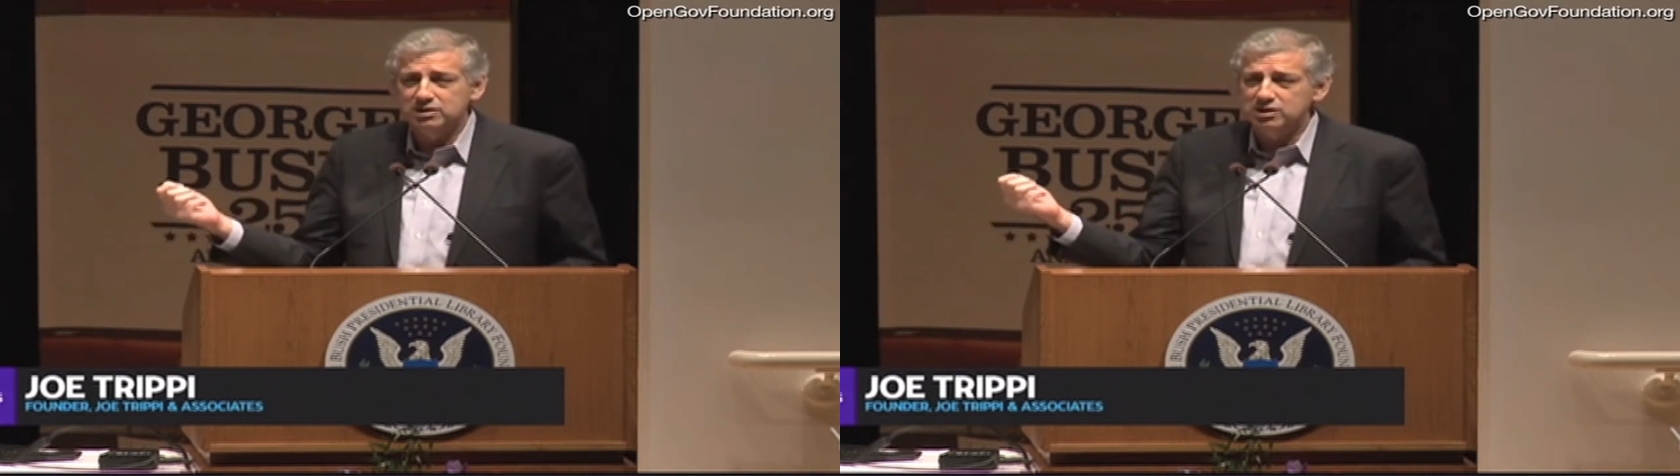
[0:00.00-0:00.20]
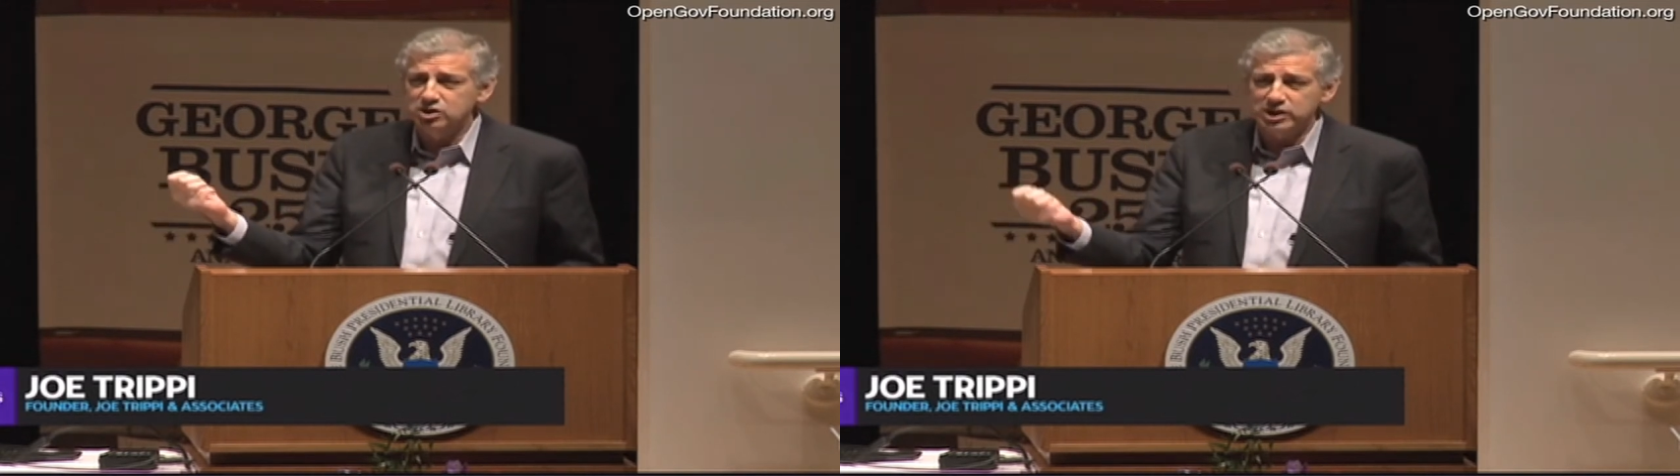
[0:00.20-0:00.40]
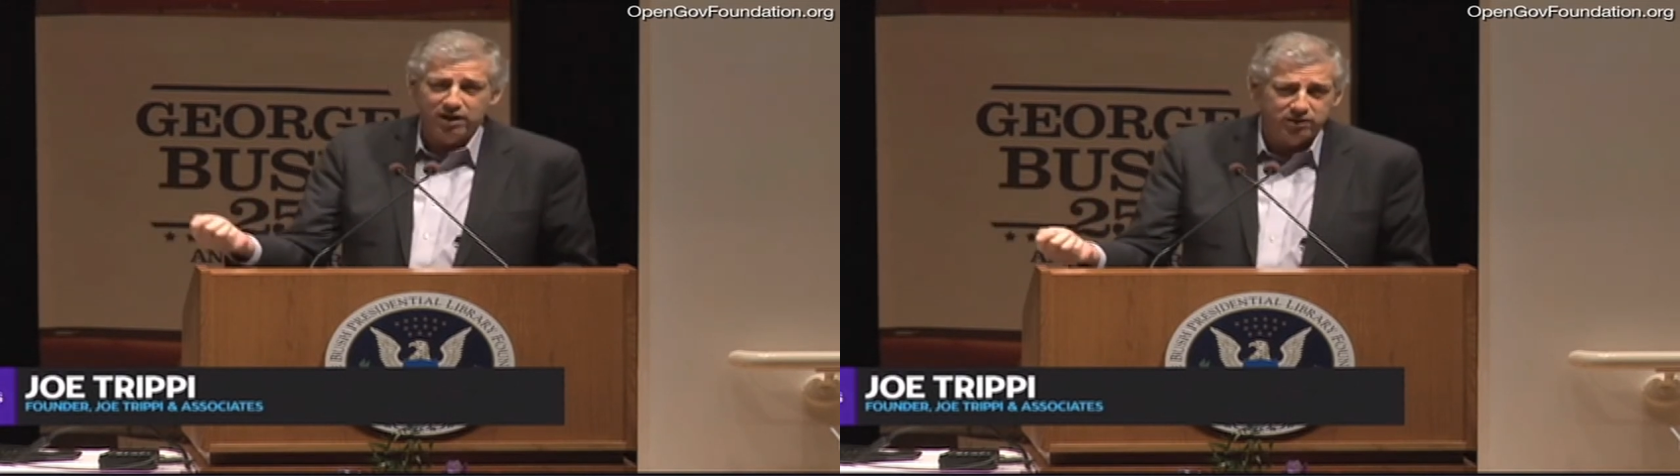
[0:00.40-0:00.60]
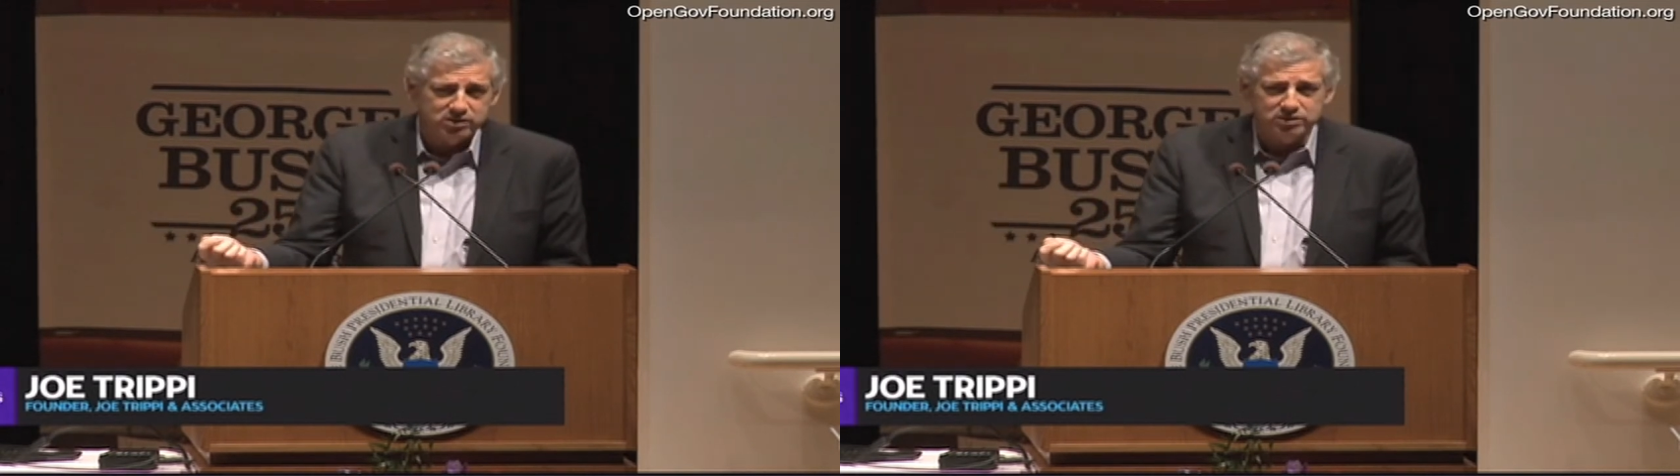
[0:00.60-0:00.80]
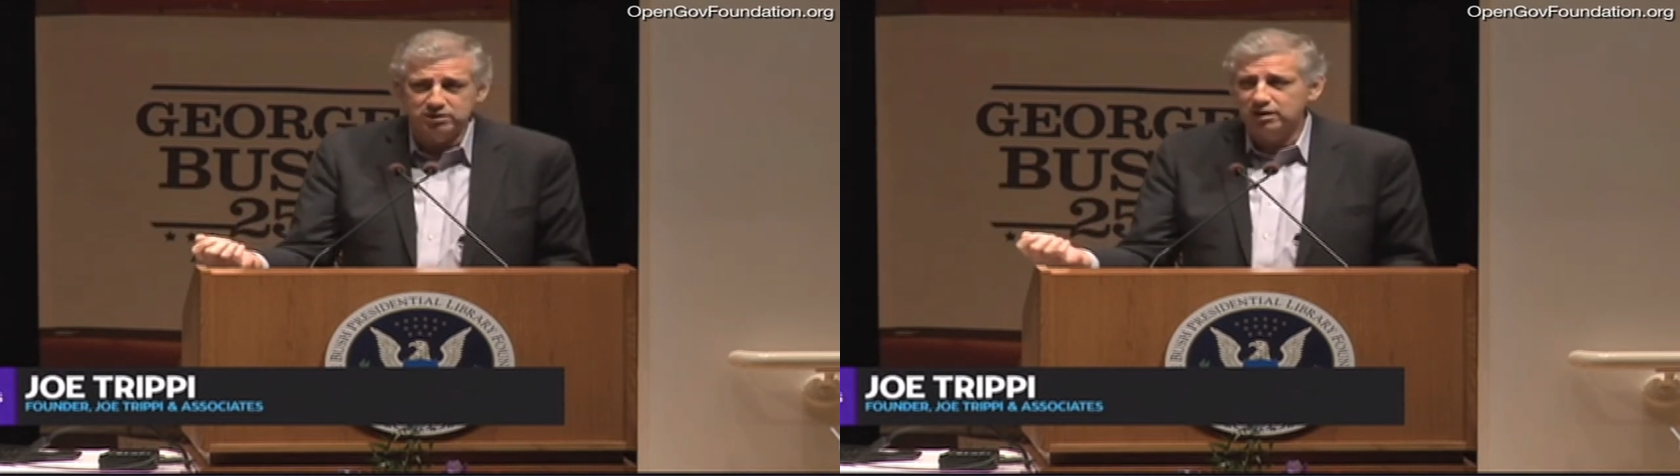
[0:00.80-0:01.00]
to challenge
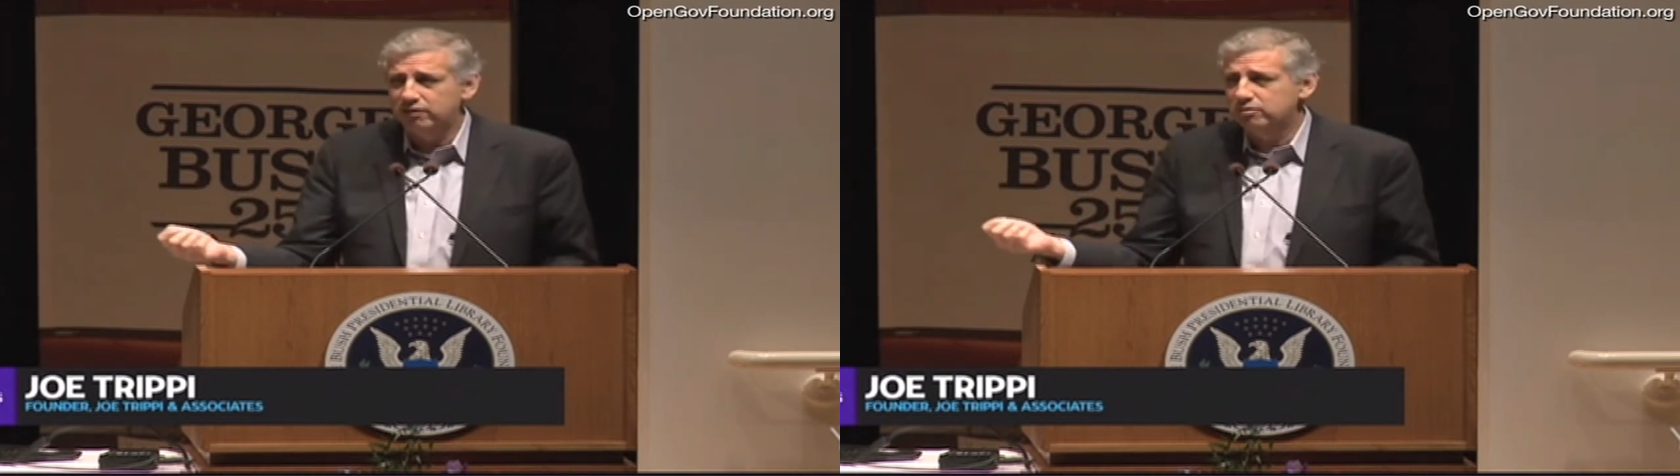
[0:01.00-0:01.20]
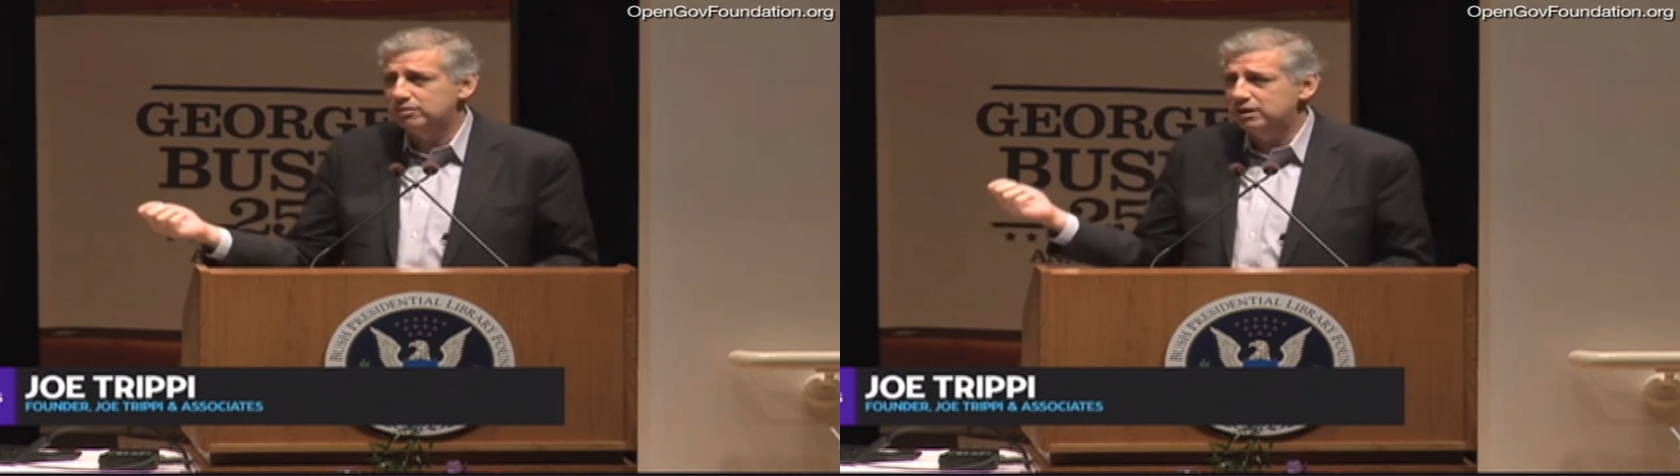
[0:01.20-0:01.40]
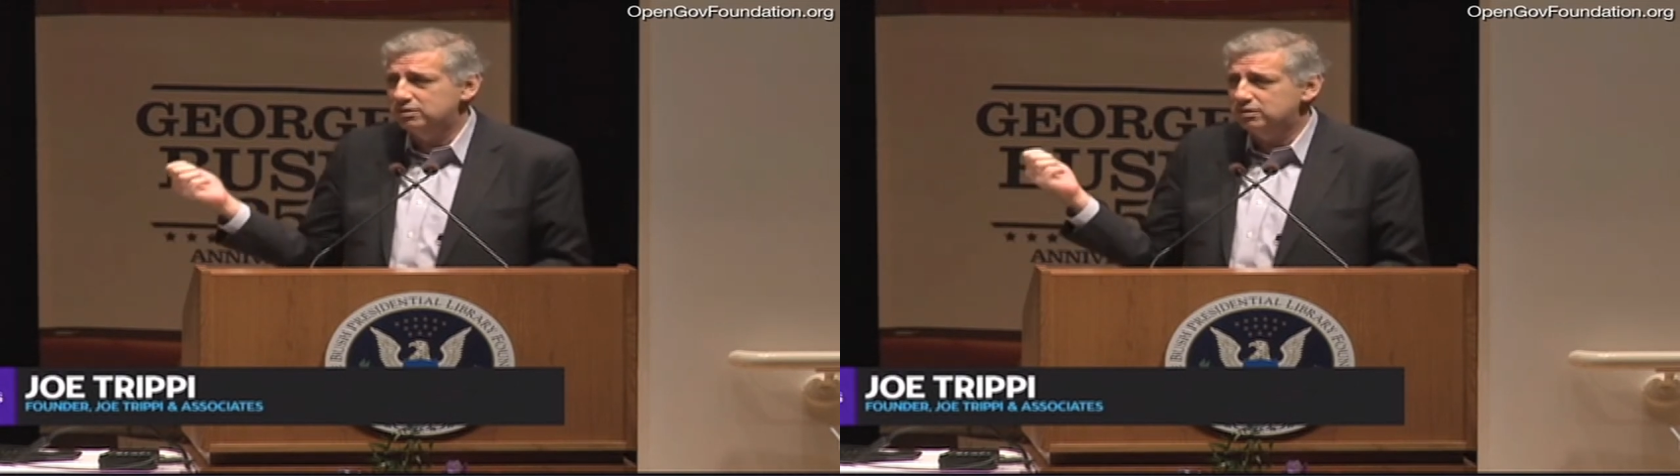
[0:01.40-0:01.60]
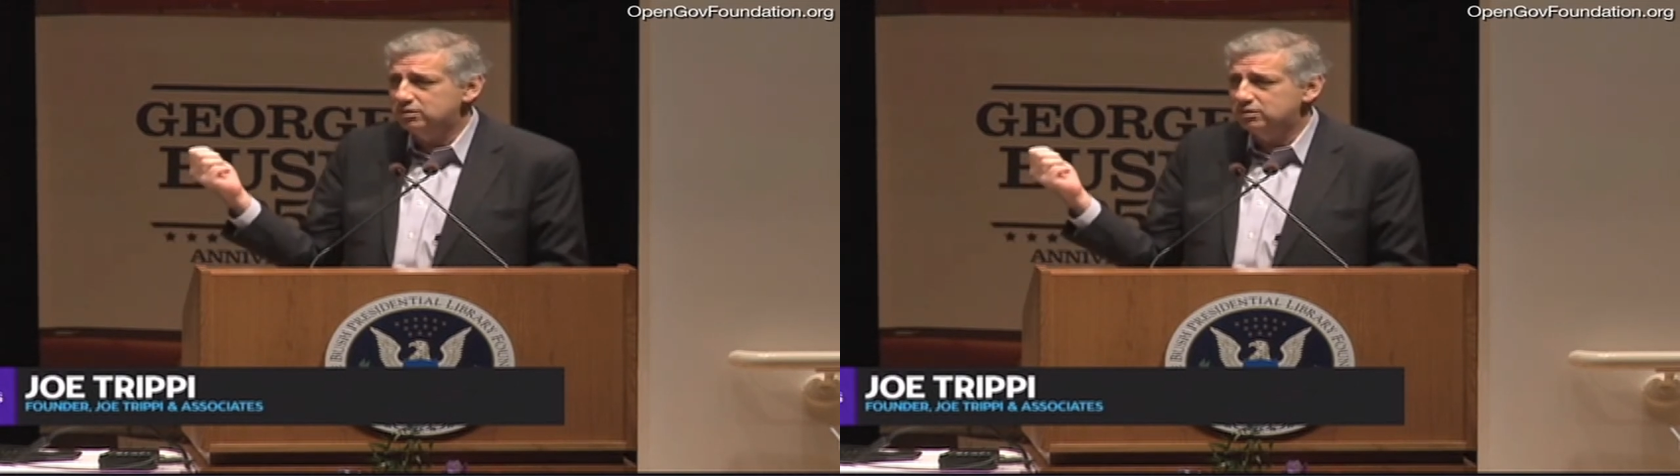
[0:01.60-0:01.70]
the government,